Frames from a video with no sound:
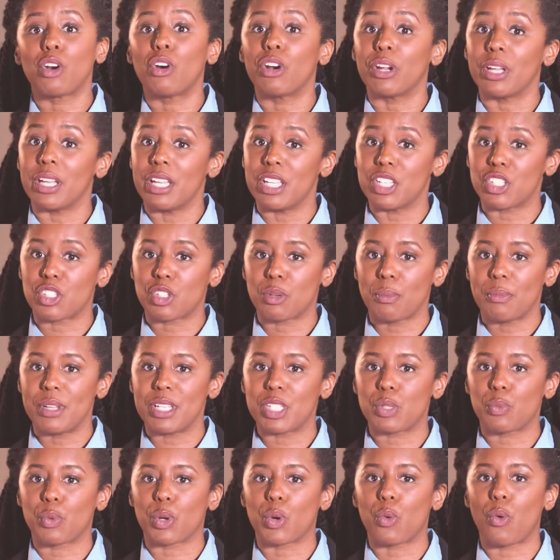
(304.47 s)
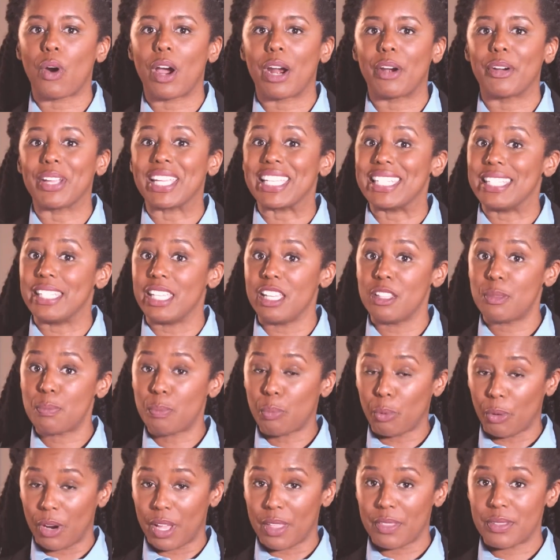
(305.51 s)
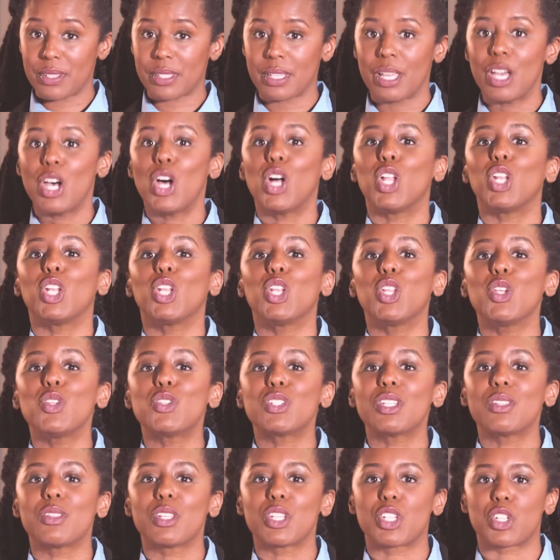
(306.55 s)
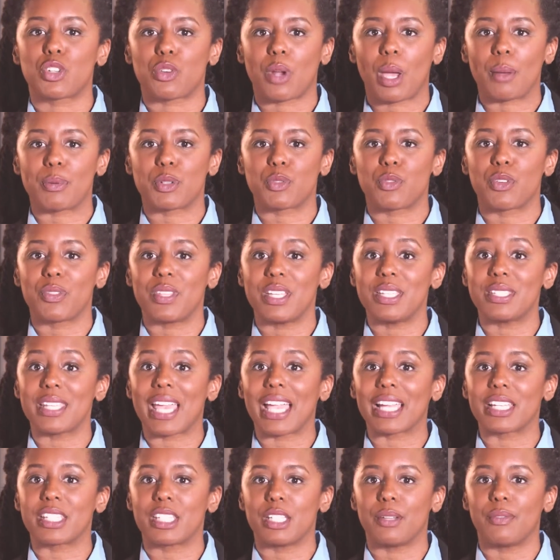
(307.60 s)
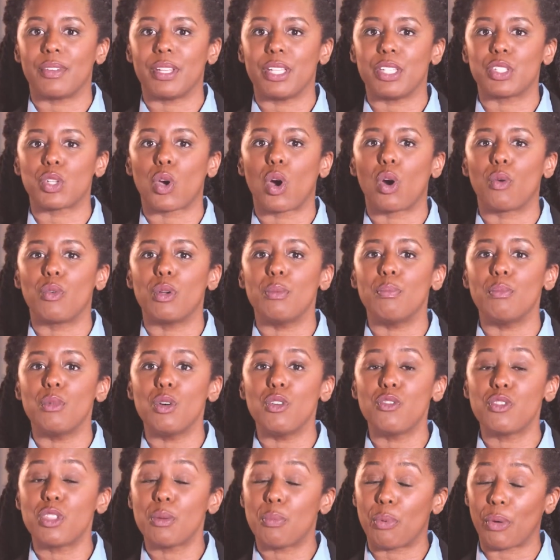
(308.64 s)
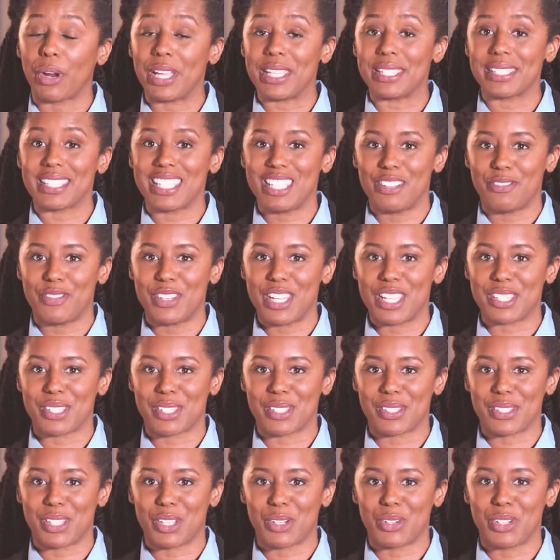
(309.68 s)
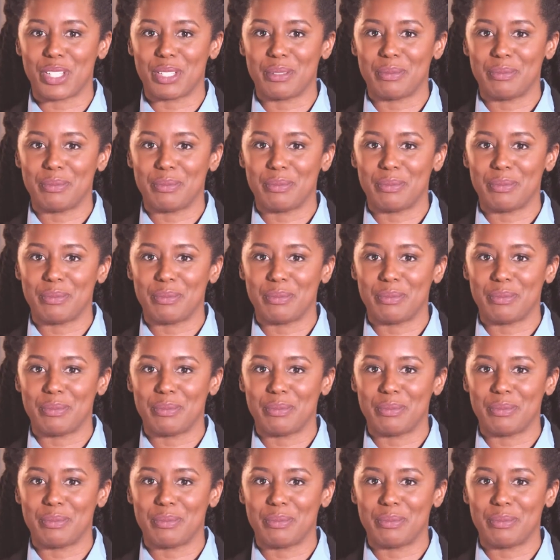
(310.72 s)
or instruments requiring deep breaths, loosen the straps for these activities or remove the brace if necessary.